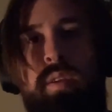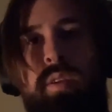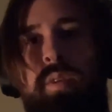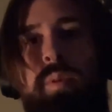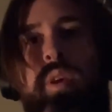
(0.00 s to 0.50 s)

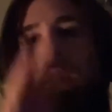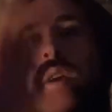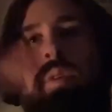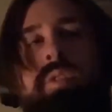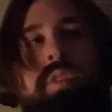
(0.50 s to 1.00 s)
We can now
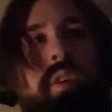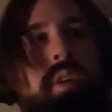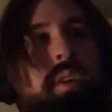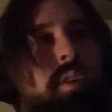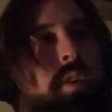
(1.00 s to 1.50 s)
see
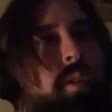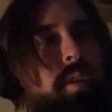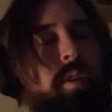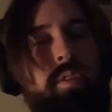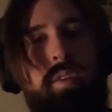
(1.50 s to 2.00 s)
a
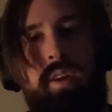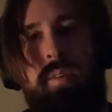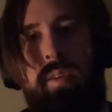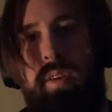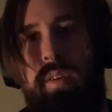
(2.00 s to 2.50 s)
larger
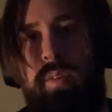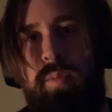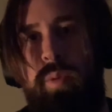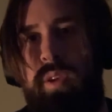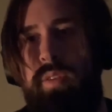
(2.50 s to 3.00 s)
area.
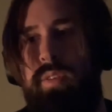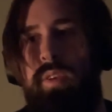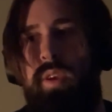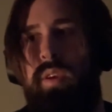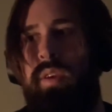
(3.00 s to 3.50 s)
We can
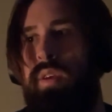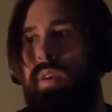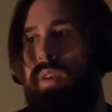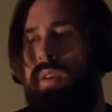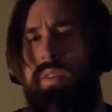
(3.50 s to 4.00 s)
see
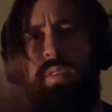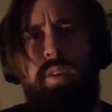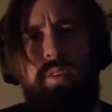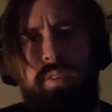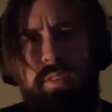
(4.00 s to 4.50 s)

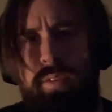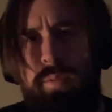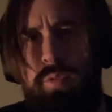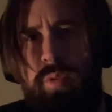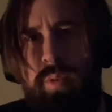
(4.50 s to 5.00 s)
dozens of
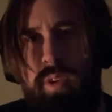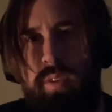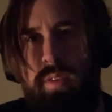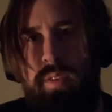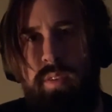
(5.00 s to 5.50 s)

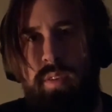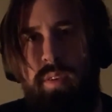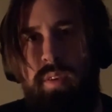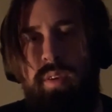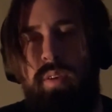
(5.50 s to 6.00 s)
trees.
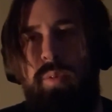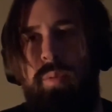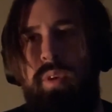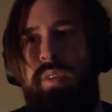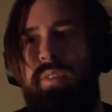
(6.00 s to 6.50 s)
We
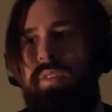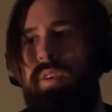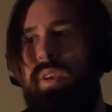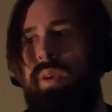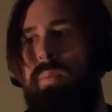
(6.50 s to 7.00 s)
can
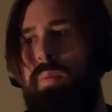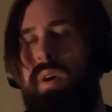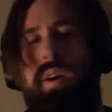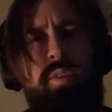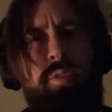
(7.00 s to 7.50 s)
see
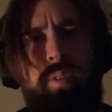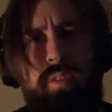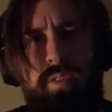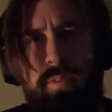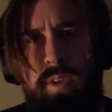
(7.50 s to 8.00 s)
hundreds
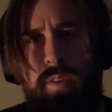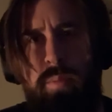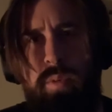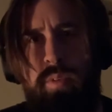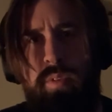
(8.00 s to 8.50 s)
of
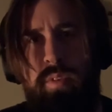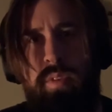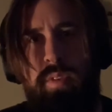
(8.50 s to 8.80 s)
animals.